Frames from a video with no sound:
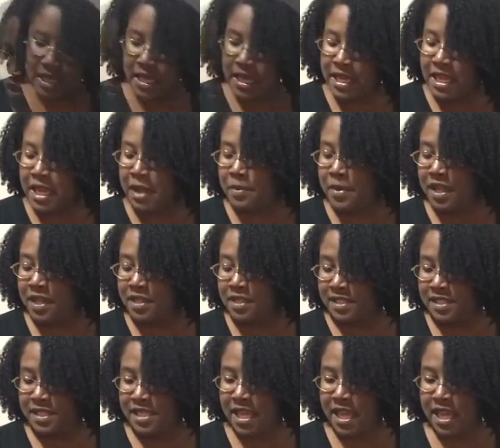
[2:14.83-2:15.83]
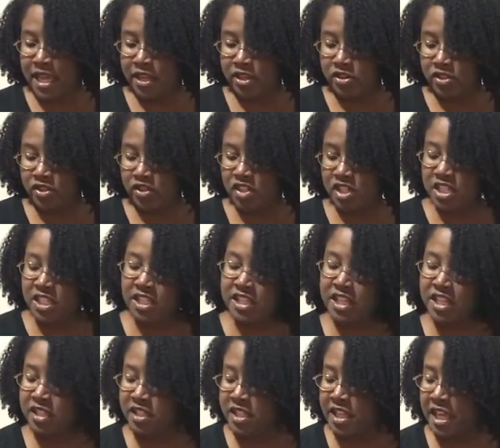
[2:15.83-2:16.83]
I got my containers.
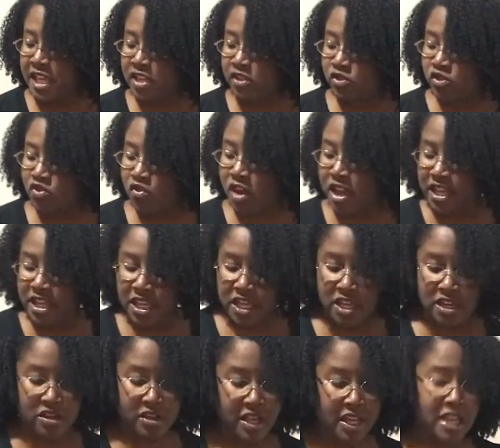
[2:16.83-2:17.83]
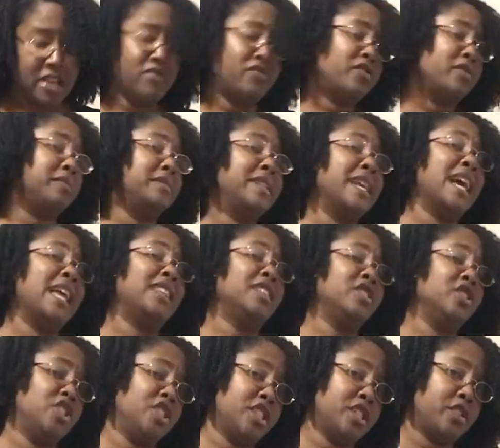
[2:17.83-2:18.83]
These containers right here came from
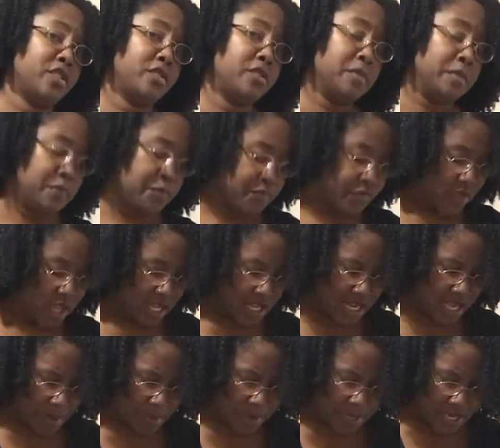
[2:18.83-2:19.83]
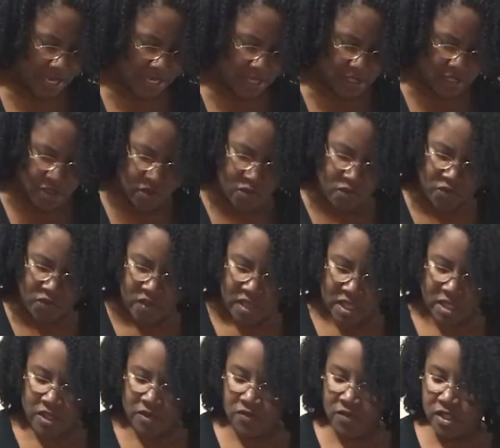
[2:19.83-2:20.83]
Dollar General, and I paid
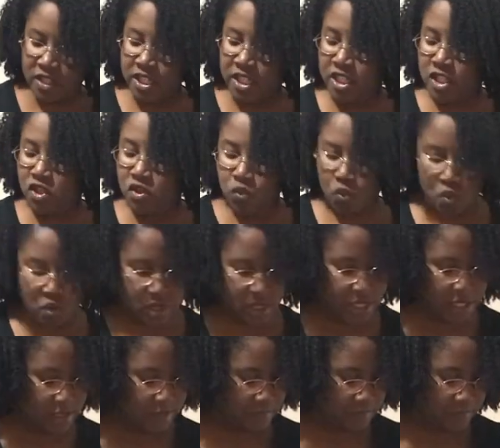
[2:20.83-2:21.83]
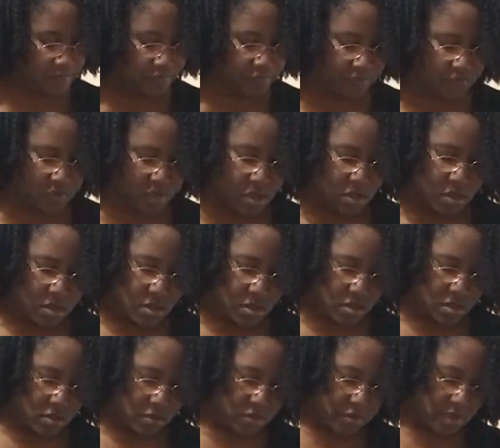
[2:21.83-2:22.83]
$2.50 for each one.
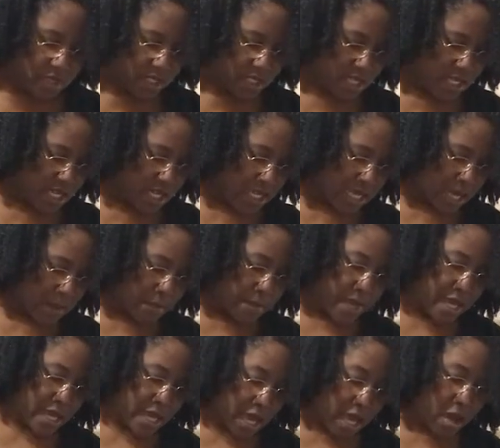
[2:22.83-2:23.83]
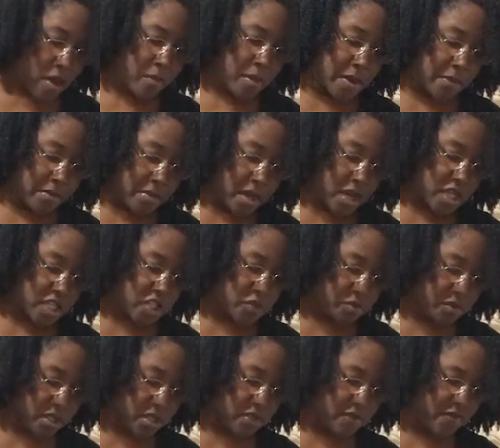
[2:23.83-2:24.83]
I'm gonna see can I make all my
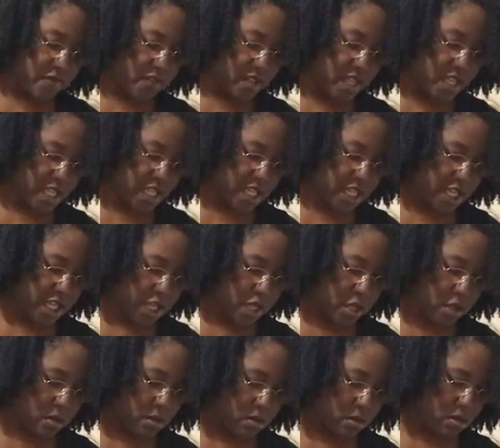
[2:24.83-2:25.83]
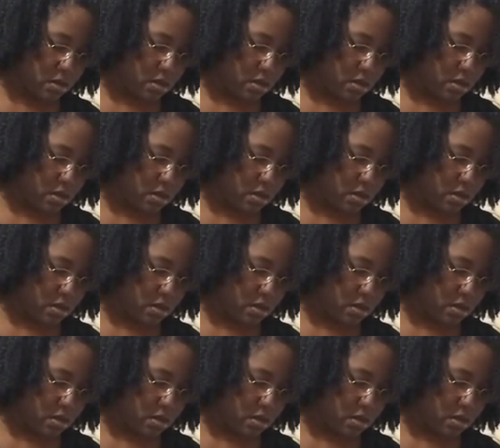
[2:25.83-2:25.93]
marshmallows fit in here.